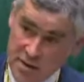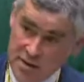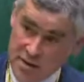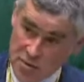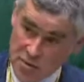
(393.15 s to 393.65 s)

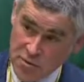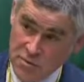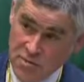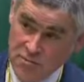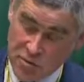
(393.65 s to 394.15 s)
They
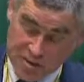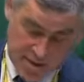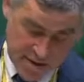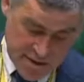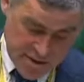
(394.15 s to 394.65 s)
know, by voting
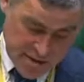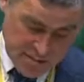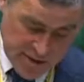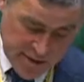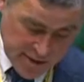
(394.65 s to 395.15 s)
in the
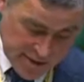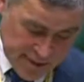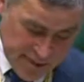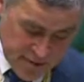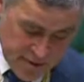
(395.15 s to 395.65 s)
SNP and the
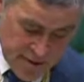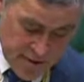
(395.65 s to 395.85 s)
Greens,